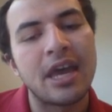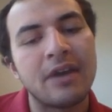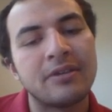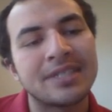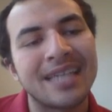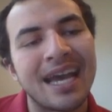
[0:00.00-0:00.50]

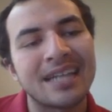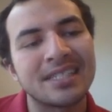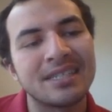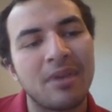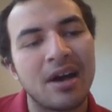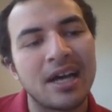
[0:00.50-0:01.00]
It was
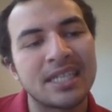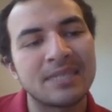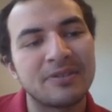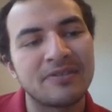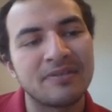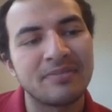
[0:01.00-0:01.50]
actually
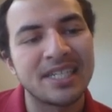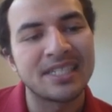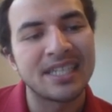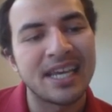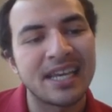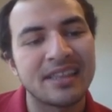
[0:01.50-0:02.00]
possible for me to
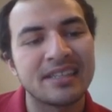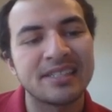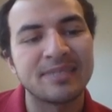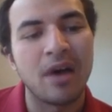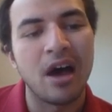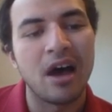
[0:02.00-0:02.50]
take
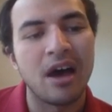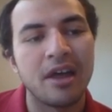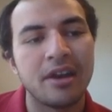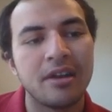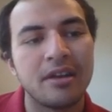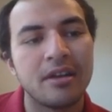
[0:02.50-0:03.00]
this
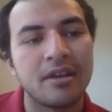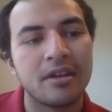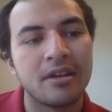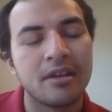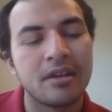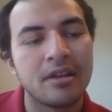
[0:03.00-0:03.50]
pawn,
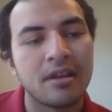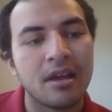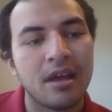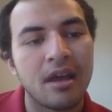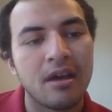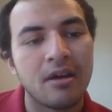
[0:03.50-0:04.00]

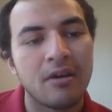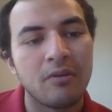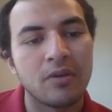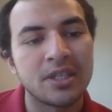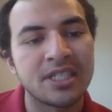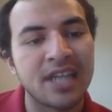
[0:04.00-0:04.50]

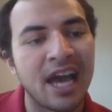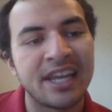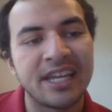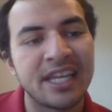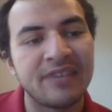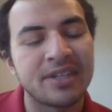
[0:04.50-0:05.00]
which I
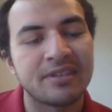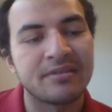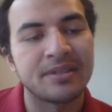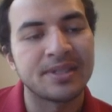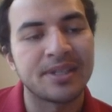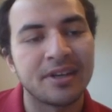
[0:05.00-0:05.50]
didn't even
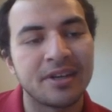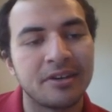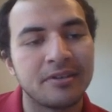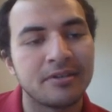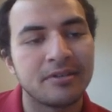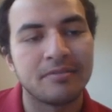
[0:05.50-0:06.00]

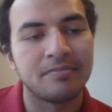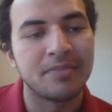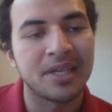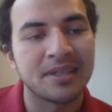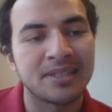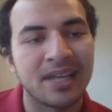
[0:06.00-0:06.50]
consider,
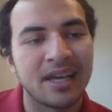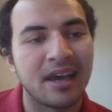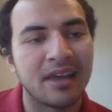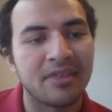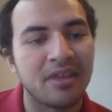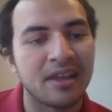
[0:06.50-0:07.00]
because
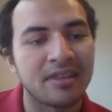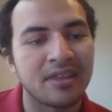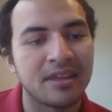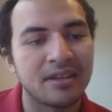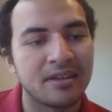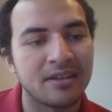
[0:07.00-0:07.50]
I thought
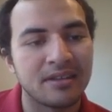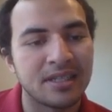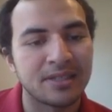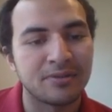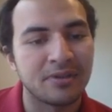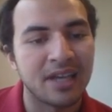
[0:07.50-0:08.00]
that
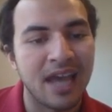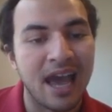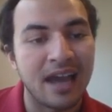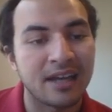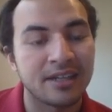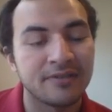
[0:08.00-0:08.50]
he's really
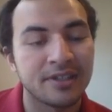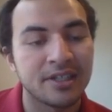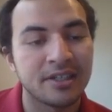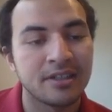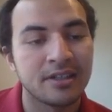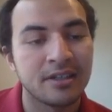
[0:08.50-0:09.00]
active
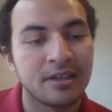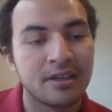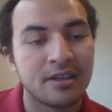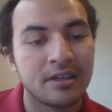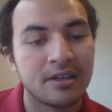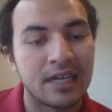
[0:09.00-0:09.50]
here,
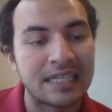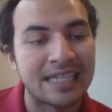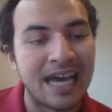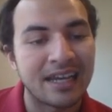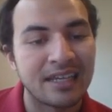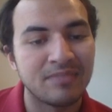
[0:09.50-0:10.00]

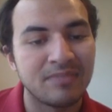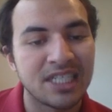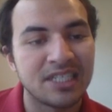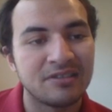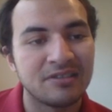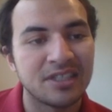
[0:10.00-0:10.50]
attacking
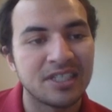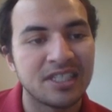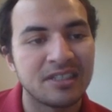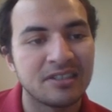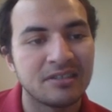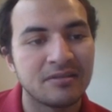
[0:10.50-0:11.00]
b2 and
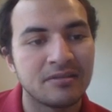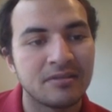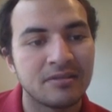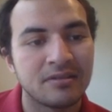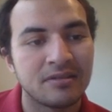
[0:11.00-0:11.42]
g2.